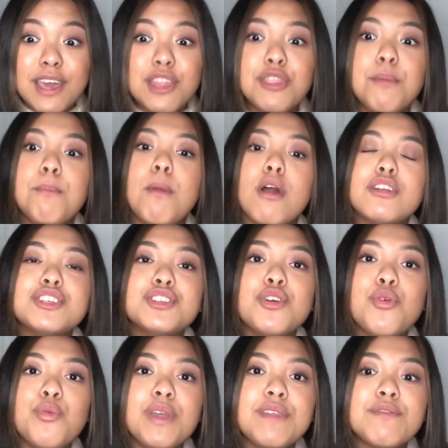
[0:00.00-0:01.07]
the marginal
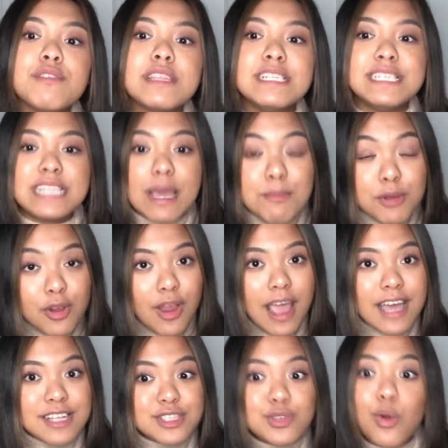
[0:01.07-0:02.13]
win for the
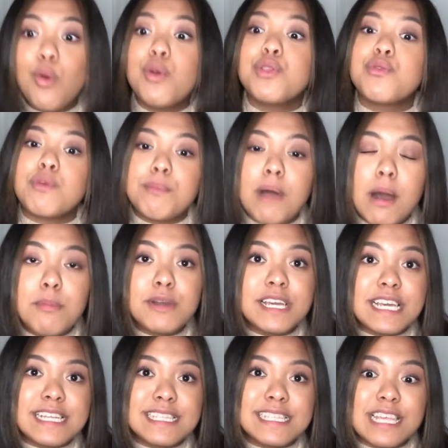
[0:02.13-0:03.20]
Democrats or the
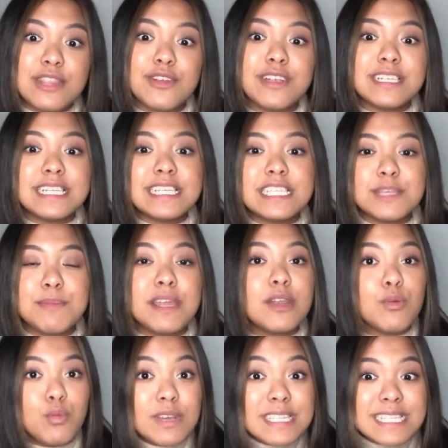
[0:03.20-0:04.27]
Republicans in their
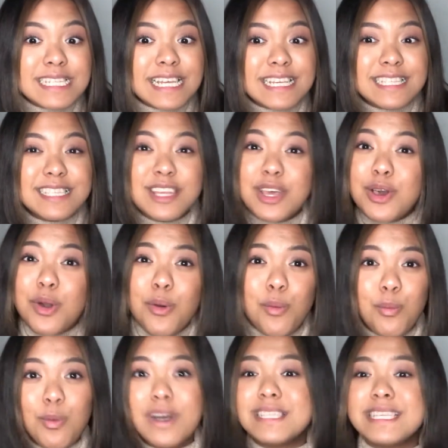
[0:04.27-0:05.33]
anticipated win states
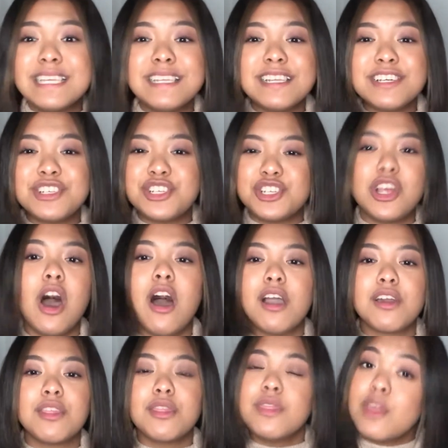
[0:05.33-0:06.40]
wasn't a
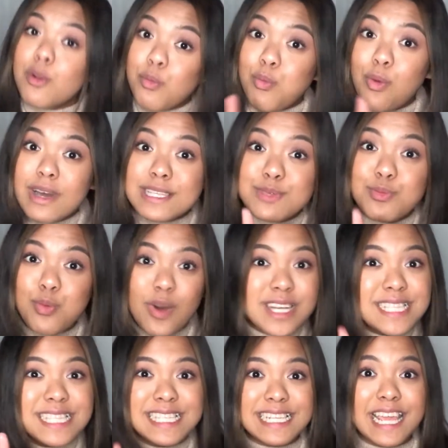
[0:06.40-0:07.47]
shock. There was
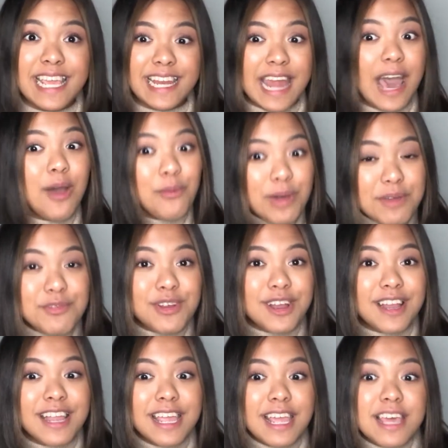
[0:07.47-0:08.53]
one state,
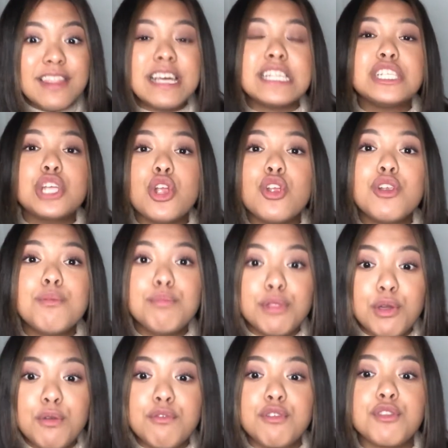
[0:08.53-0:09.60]
however, that turned
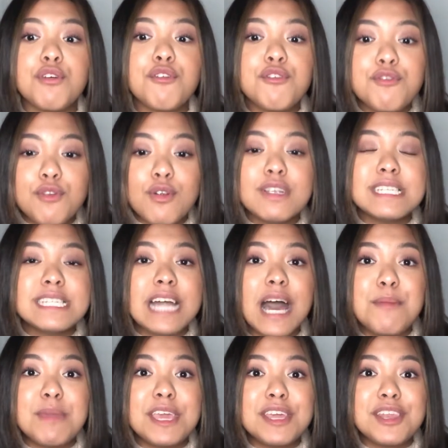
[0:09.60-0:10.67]
blue for the first
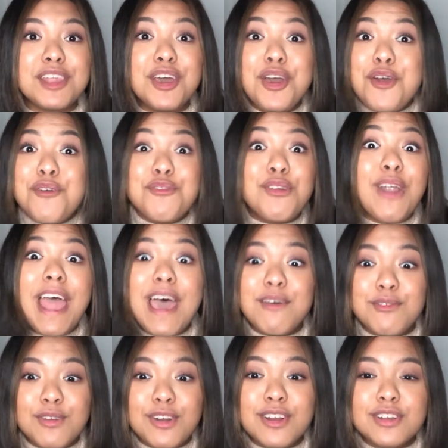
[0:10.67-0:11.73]
time in
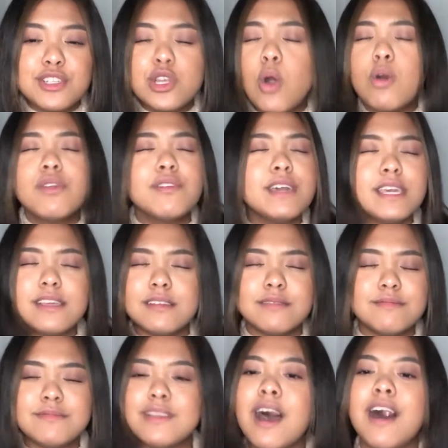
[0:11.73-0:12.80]
forever. Totally
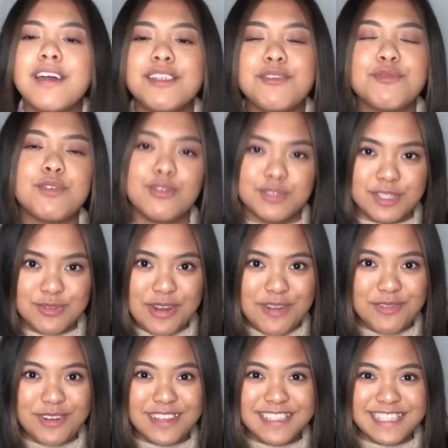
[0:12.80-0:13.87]
not a Frozen
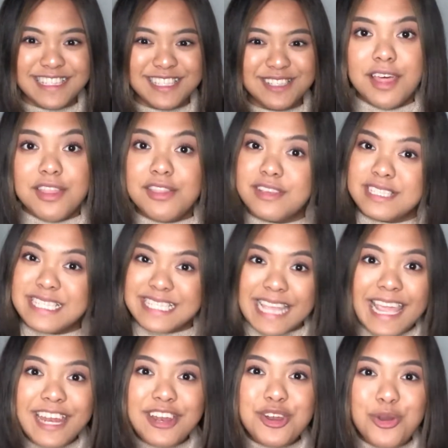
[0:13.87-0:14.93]
reference. The
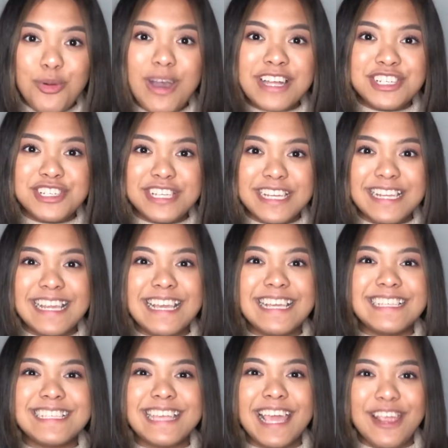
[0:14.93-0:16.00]
state in question
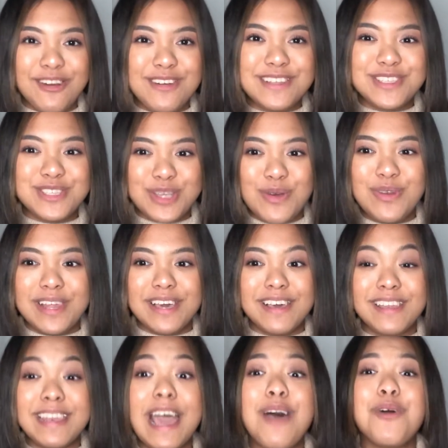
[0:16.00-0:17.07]
is
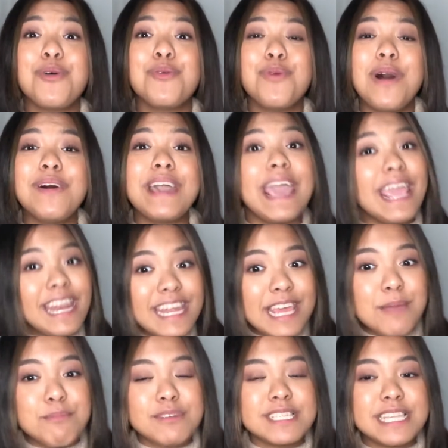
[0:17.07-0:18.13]
Arizona. Now, while
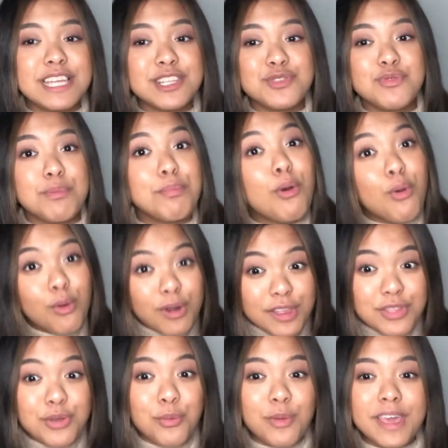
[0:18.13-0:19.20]
88% is
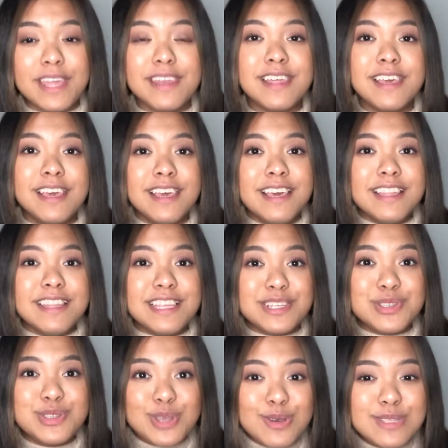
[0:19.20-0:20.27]
reporting the win, the
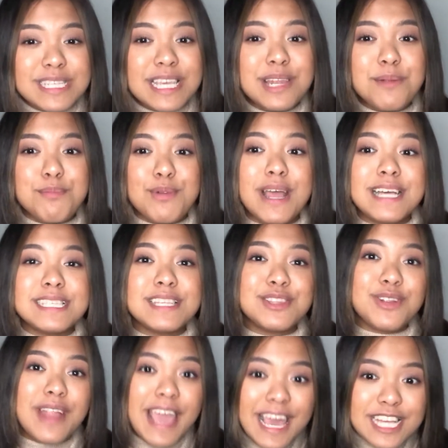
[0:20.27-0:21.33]
Associated Press and
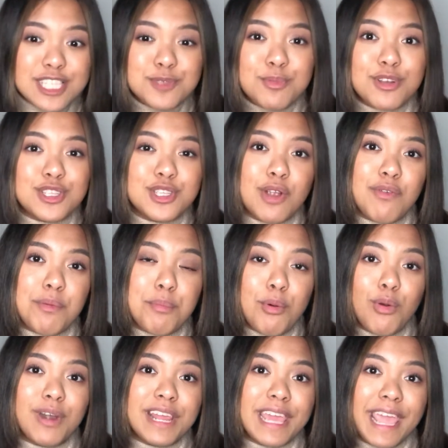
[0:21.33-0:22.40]
their experts are
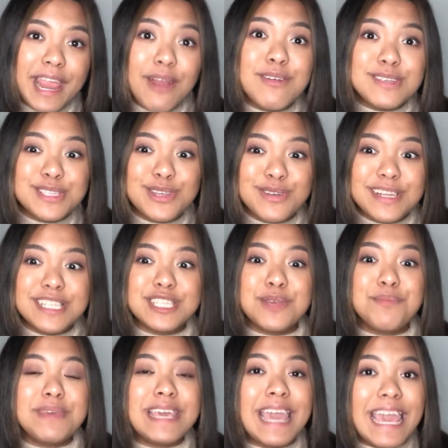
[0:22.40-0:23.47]
reporting Arizona to
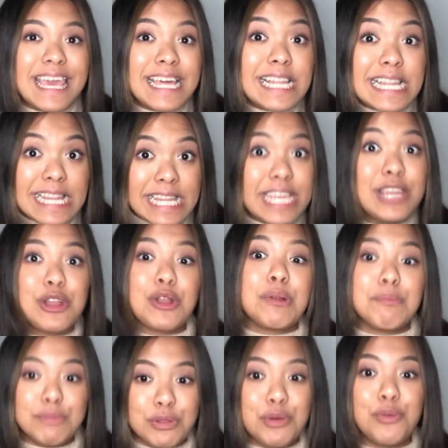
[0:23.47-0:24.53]
be a
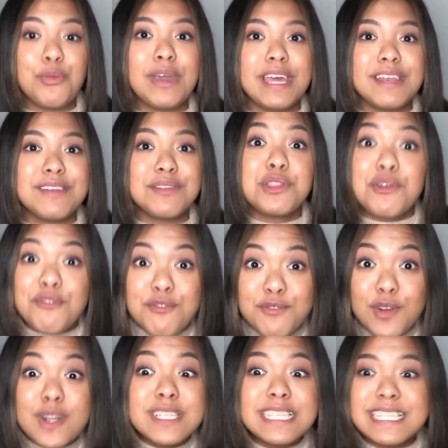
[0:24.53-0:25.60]
clear blue win. The
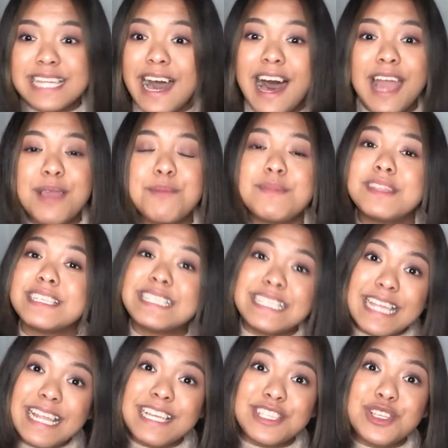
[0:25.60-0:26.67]
first time the
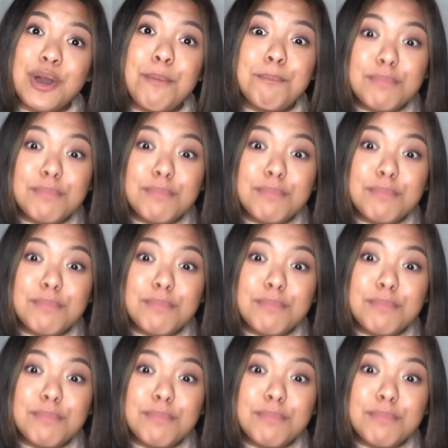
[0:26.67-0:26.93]
state has gone